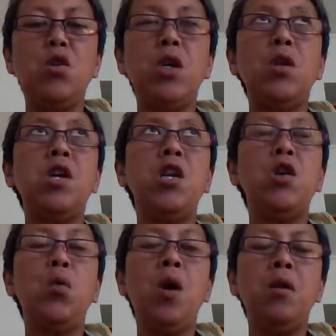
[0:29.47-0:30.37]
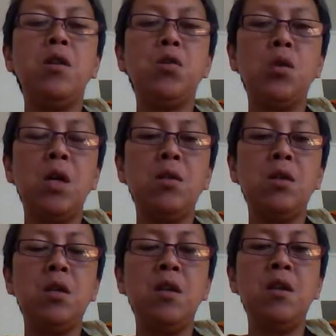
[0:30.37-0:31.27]
in January
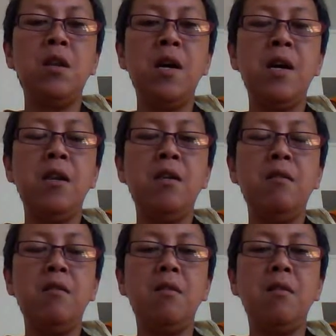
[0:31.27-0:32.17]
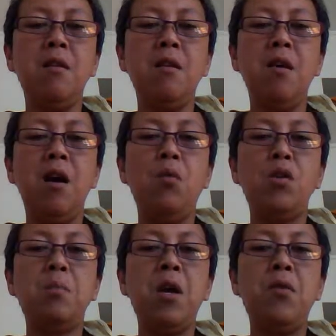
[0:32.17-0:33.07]
2009.
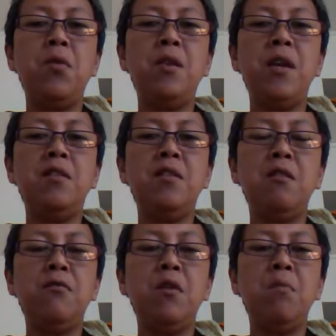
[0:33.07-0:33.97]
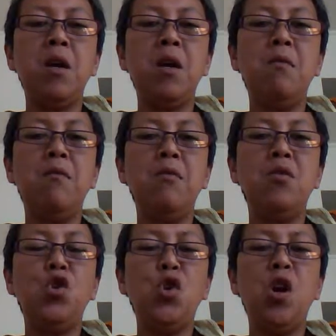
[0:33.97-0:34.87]
I was made redundant from
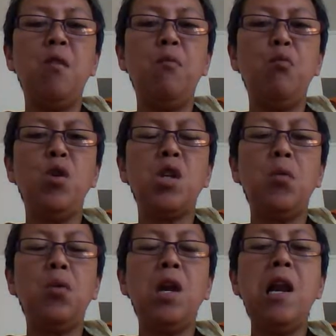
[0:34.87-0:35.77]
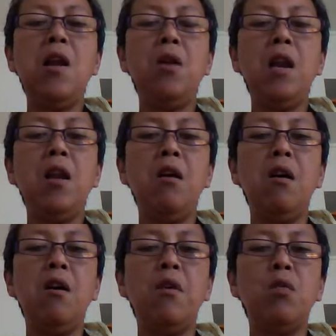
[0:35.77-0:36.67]
my job, which I really,
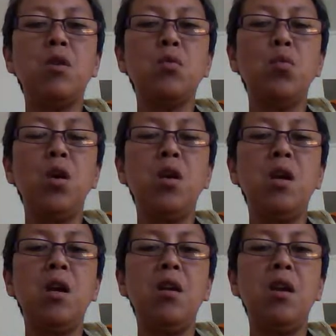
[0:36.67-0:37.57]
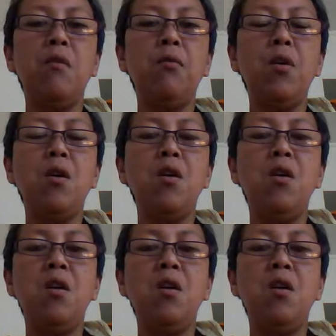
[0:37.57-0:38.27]
really love. I was working there